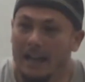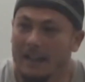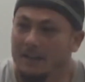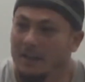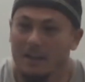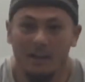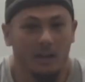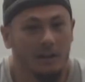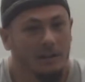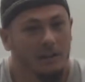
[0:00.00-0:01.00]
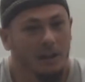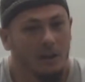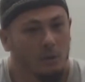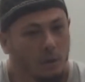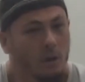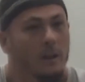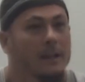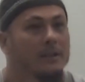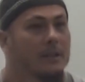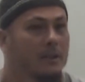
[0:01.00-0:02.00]
And I thought, I'll
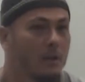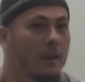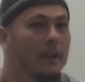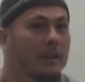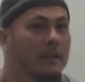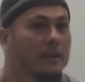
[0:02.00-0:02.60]
ask this guy,